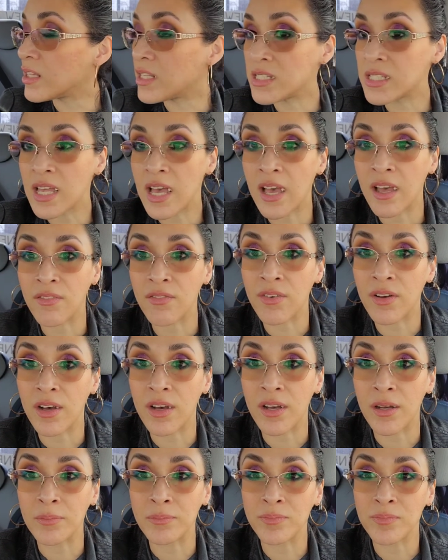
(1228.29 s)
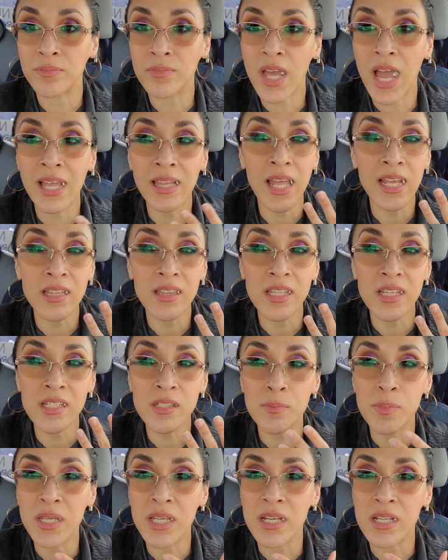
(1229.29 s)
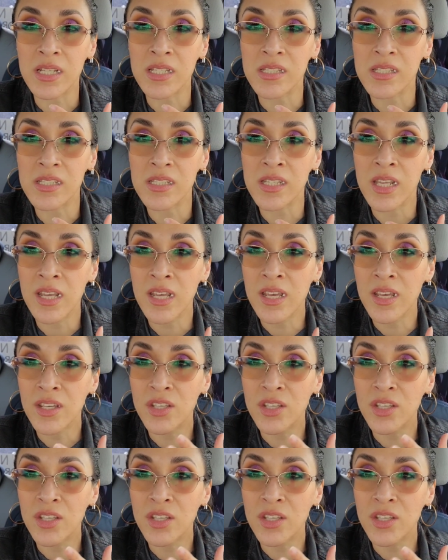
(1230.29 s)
These have, um, I like these because